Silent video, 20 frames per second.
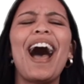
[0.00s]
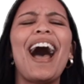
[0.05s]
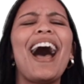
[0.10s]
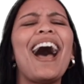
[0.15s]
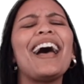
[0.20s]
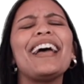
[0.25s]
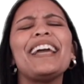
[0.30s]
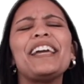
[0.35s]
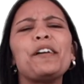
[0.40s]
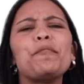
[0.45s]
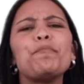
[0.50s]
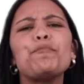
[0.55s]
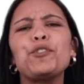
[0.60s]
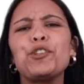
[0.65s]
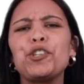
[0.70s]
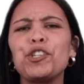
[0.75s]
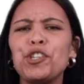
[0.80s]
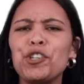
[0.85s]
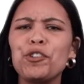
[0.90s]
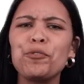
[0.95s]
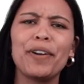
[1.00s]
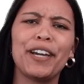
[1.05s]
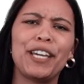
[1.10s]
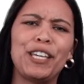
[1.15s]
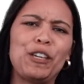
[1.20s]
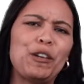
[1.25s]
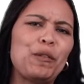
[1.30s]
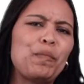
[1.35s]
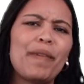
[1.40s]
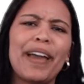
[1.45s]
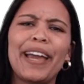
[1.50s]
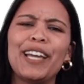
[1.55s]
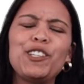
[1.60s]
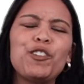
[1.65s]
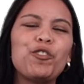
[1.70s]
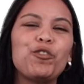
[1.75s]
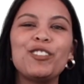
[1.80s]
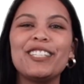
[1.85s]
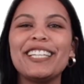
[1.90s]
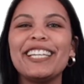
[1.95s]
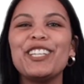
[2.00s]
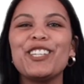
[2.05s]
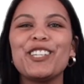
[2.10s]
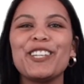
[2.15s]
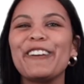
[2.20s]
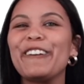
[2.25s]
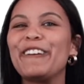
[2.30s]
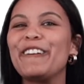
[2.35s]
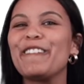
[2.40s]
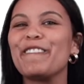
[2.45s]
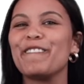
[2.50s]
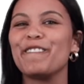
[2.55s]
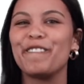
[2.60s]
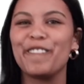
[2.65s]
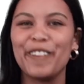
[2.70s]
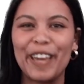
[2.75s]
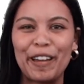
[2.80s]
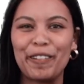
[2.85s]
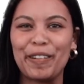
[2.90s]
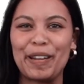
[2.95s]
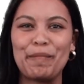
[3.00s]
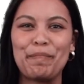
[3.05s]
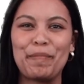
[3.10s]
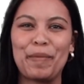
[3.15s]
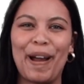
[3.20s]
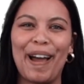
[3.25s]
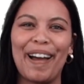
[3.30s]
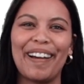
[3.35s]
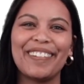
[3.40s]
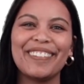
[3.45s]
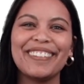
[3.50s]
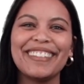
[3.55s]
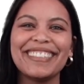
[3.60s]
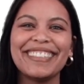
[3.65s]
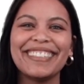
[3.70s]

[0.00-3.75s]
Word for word: I am sure you made your teacher very proud.